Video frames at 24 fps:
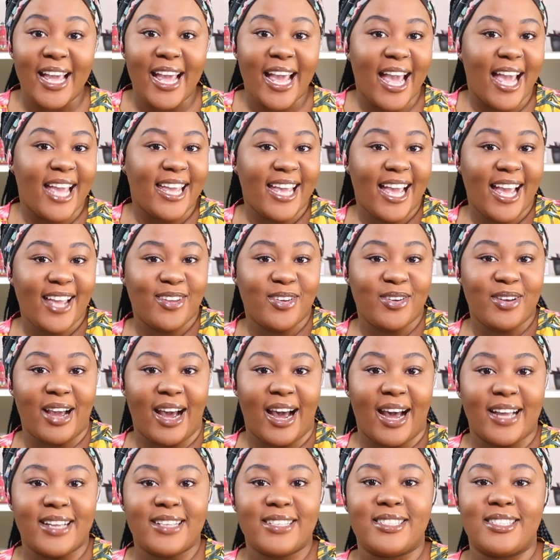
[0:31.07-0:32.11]
And yeah, you
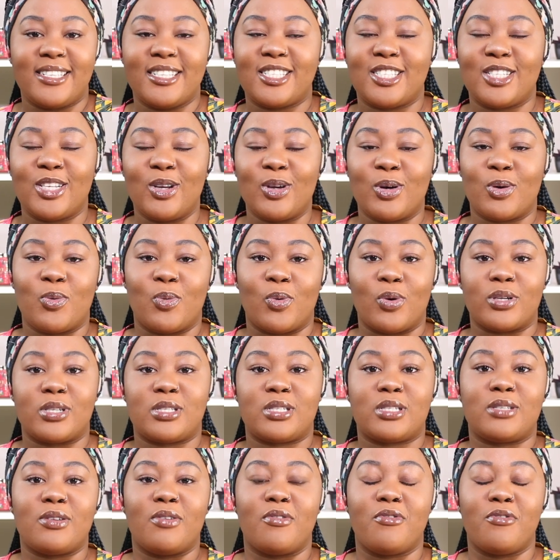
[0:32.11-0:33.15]
guys, this look
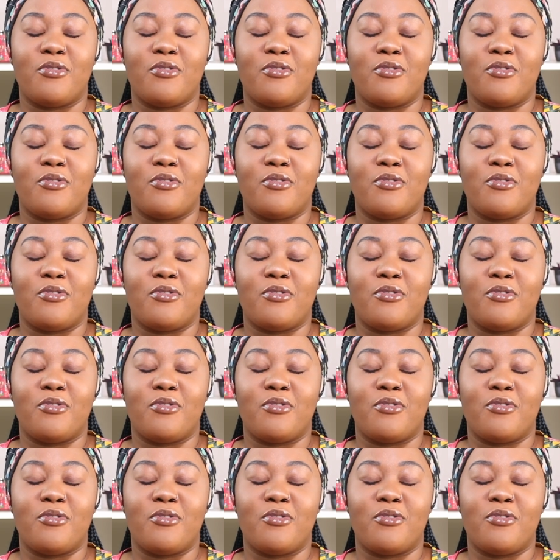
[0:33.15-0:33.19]
was